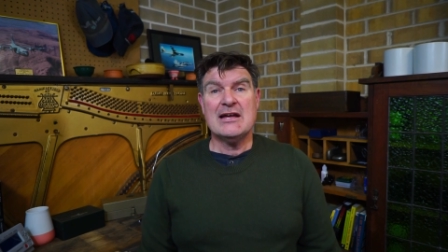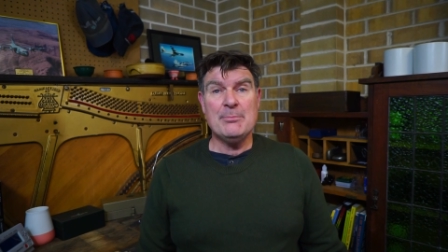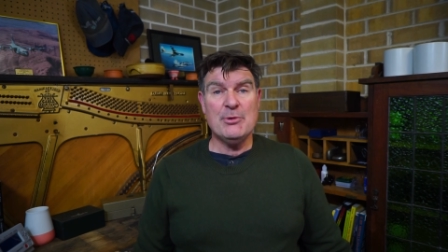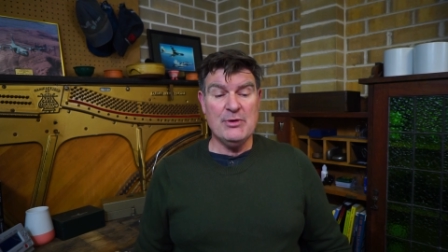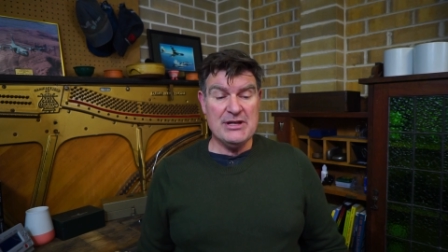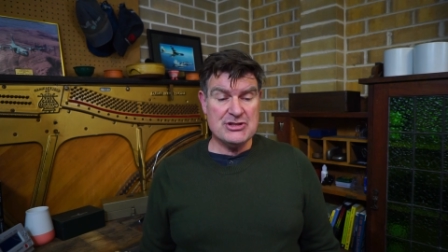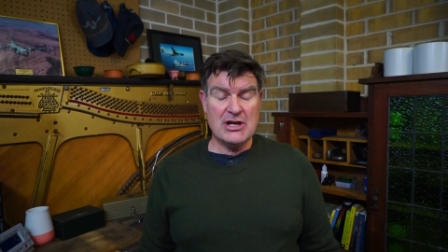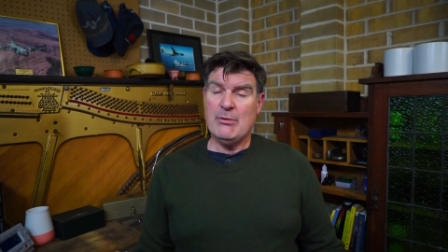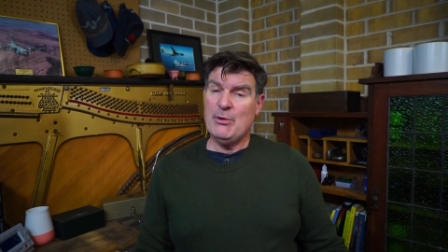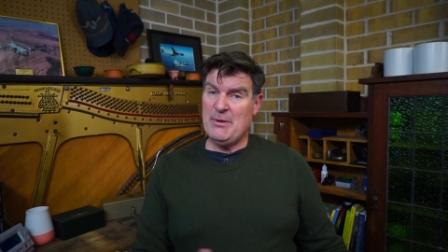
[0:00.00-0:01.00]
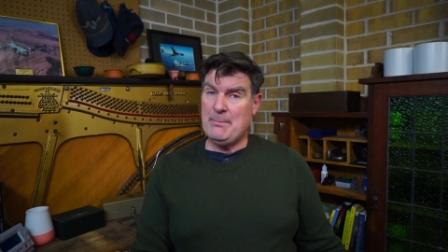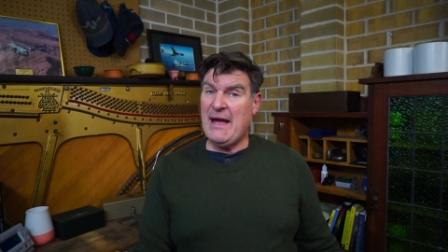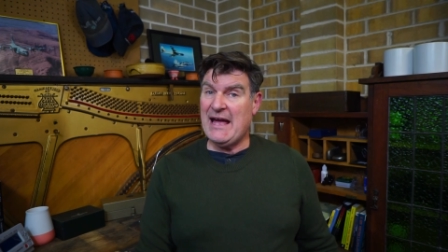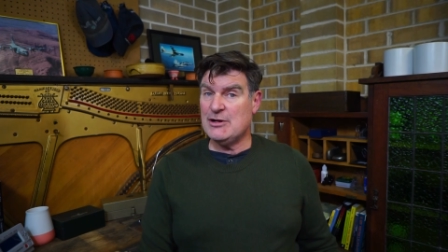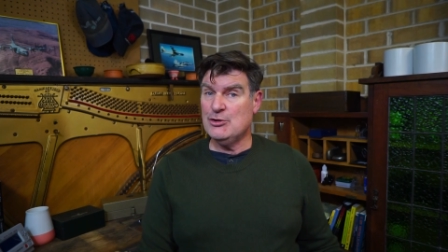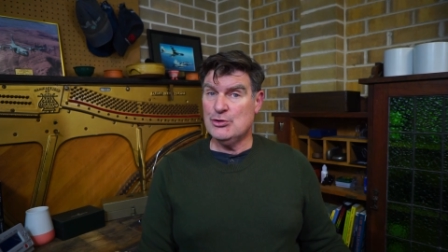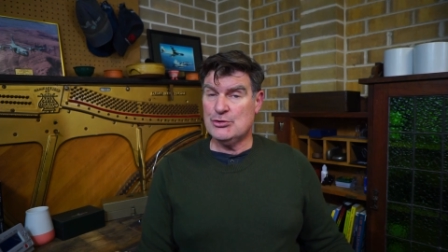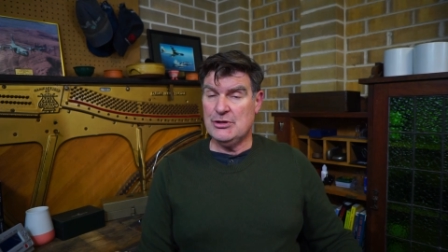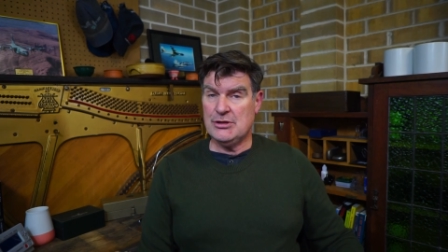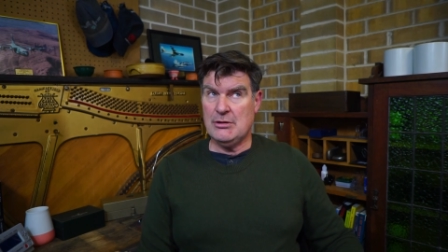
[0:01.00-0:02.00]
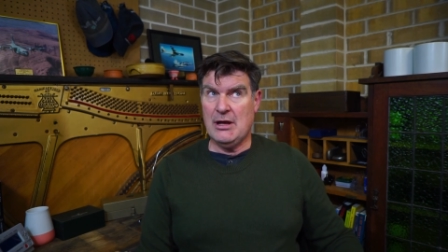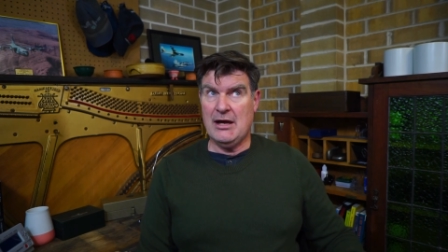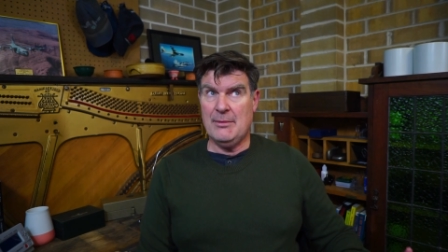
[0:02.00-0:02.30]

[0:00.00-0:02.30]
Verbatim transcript: A couple of weeks ago I went back and looked at uh,